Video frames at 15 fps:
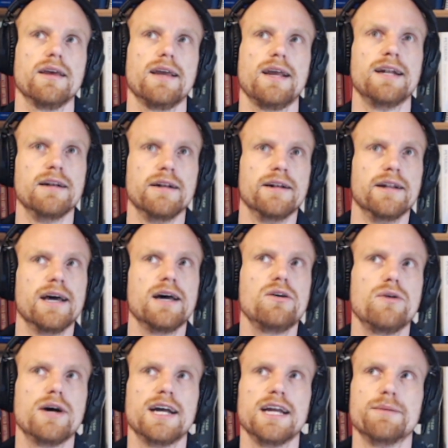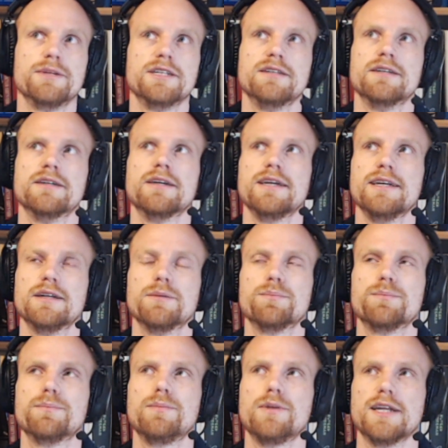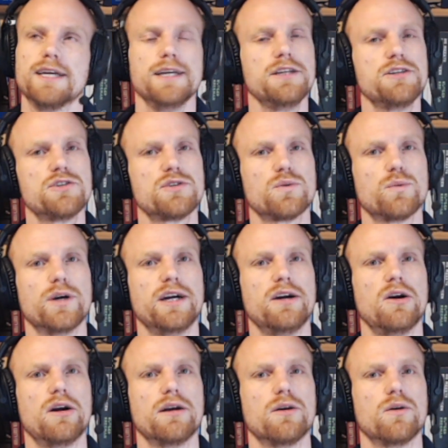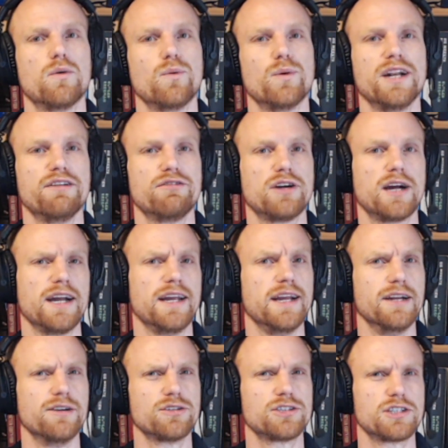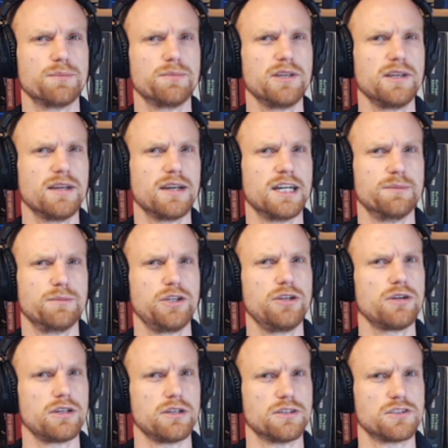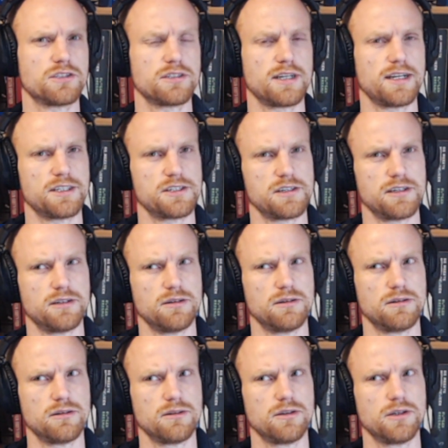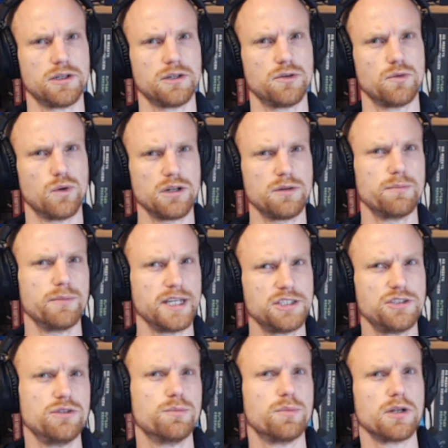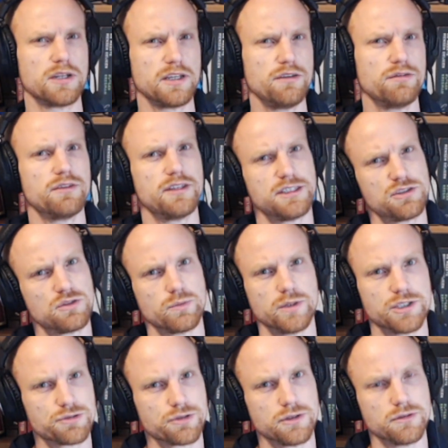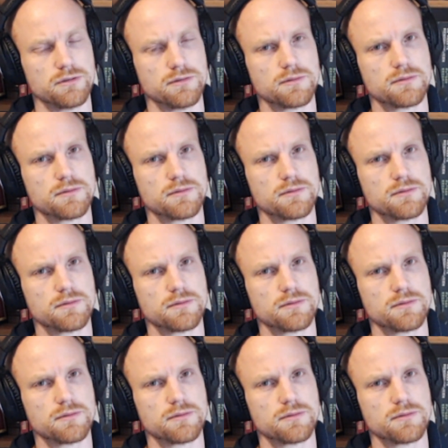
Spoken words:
And now I am in a place where whenever I hear something, I'm curious, as in, what makes you believe this to be true?